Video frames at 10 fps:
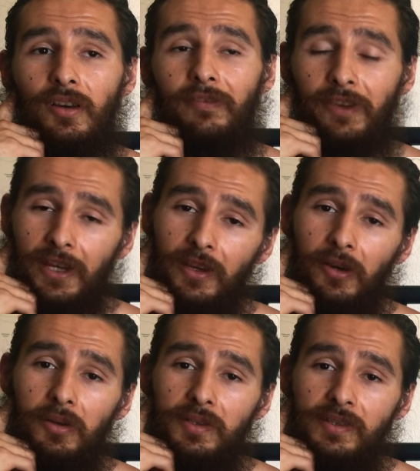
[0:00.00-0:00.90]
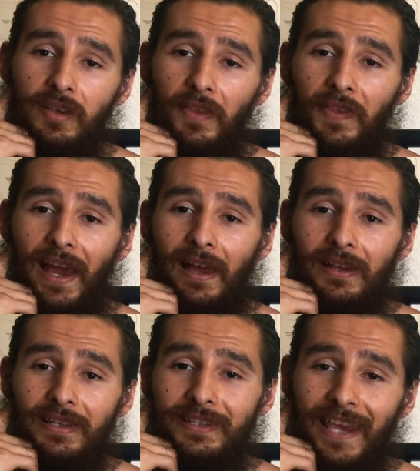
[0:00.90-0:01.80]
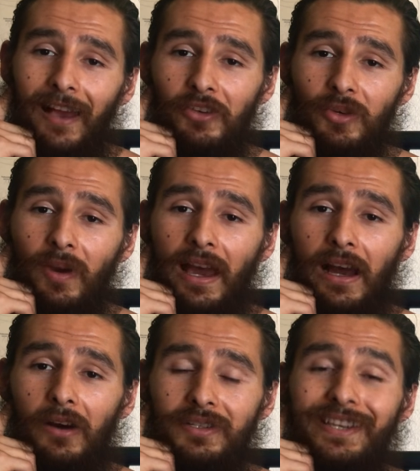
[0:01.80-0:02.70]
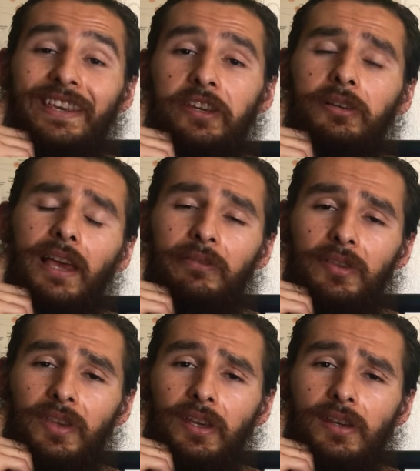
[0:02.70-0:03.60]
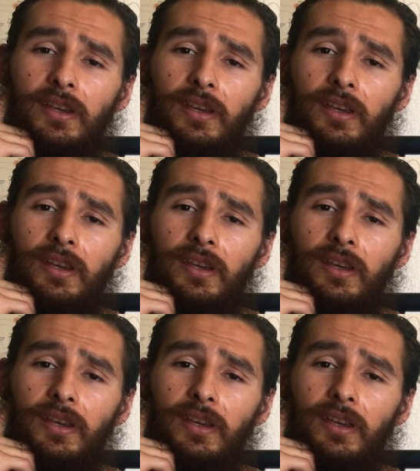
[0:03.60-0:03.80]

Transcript: videos that tell you how to heal everything.